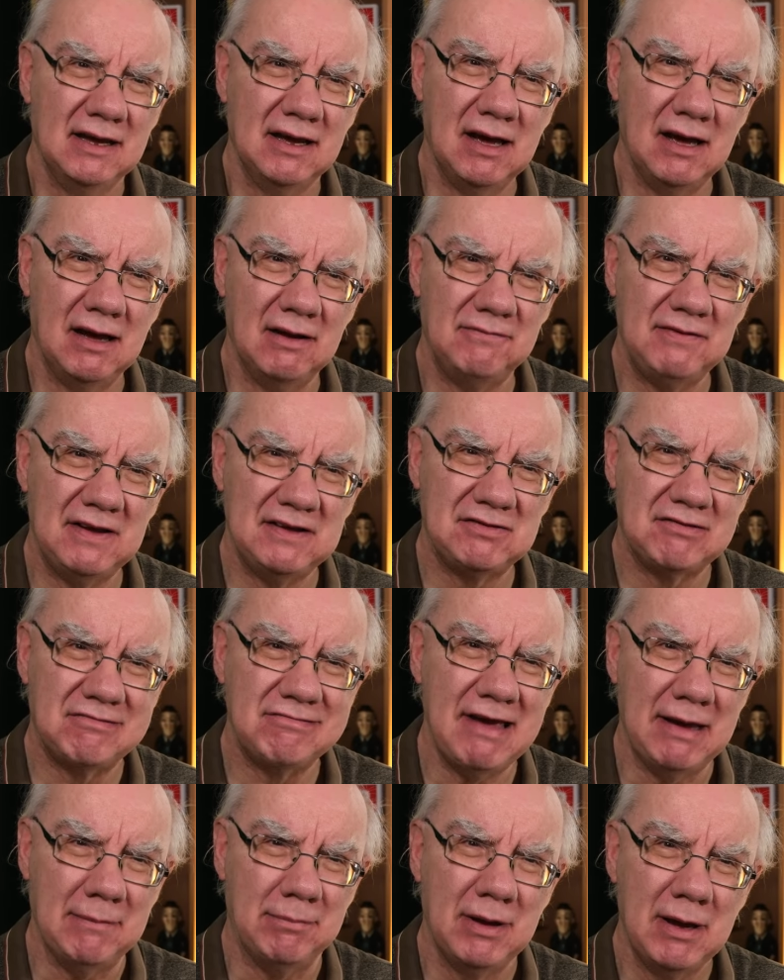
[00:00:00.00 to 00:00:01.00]
this
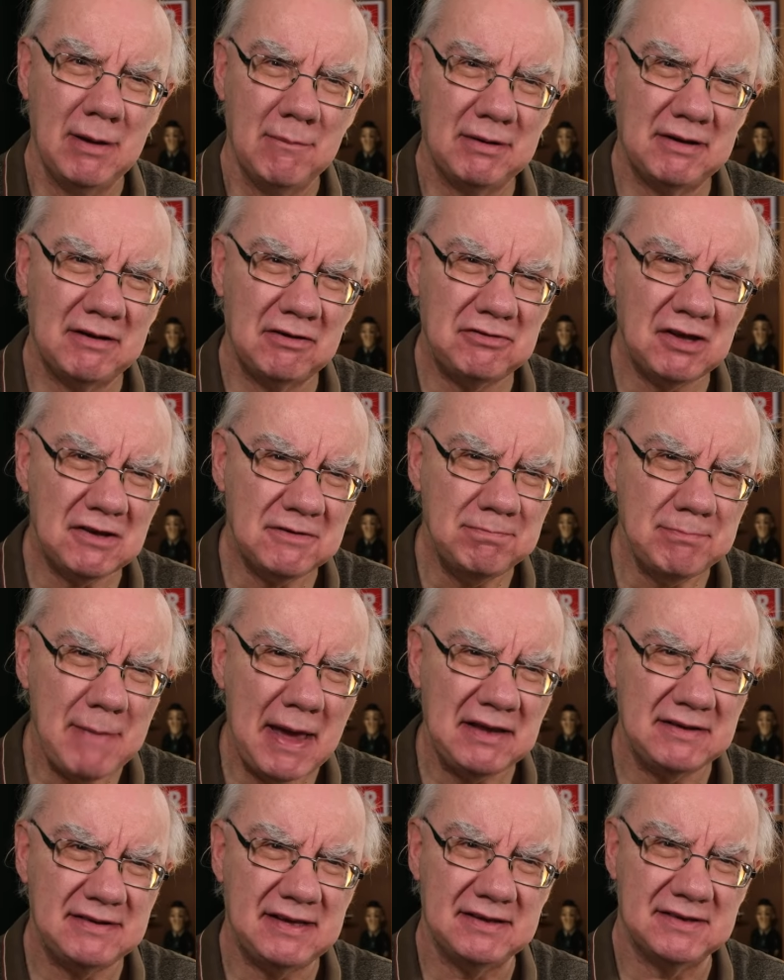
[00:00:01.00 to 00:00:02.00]
grip, because it just
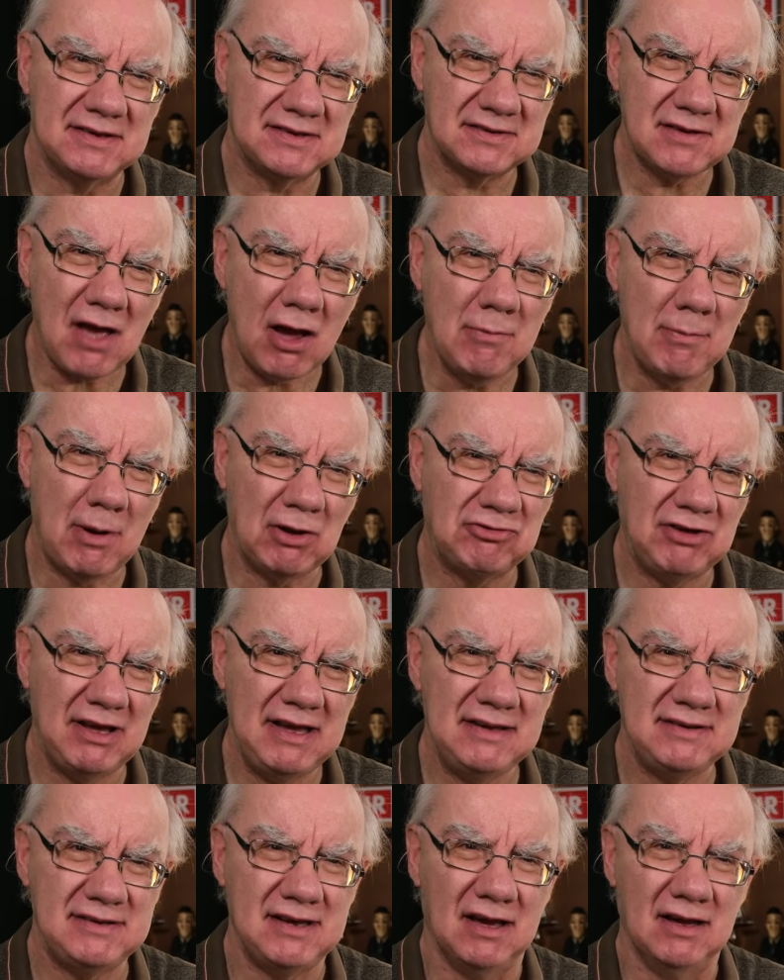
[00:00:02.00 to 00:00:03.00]
makes it so much
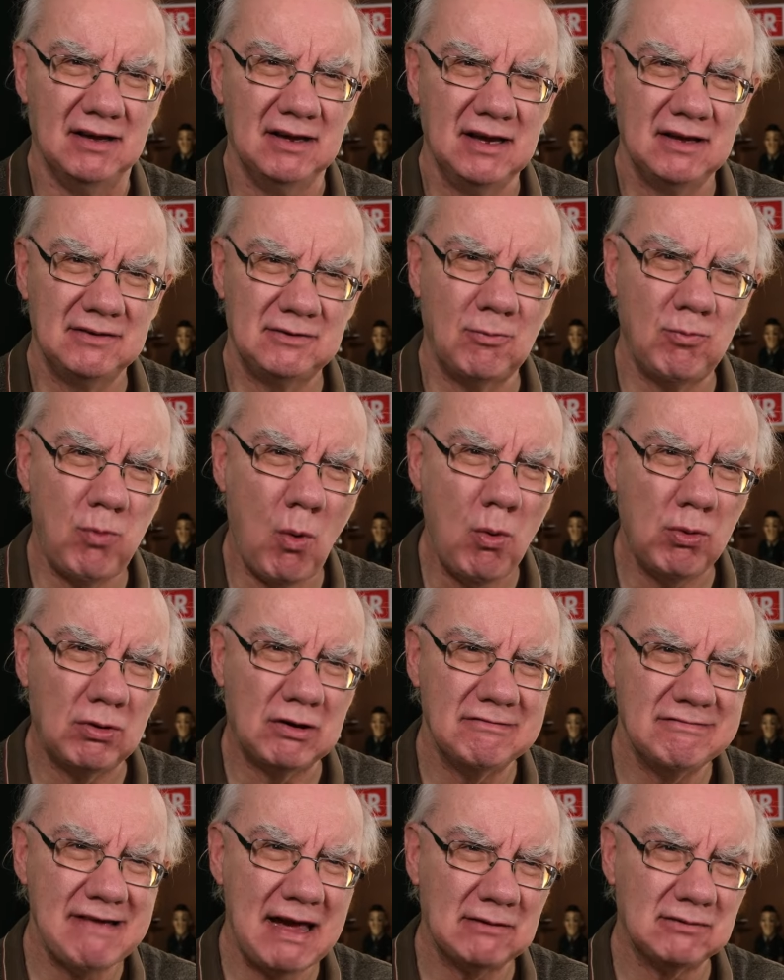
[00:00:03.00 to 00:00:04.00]
easier to walk
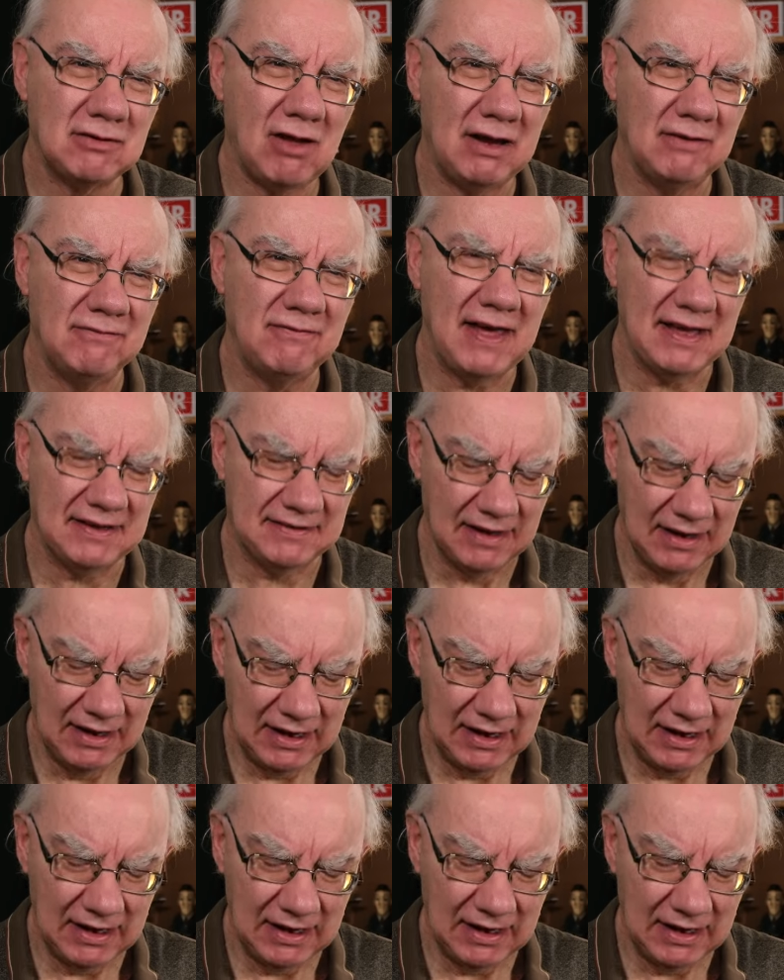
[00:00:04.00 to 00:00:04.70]
around like this.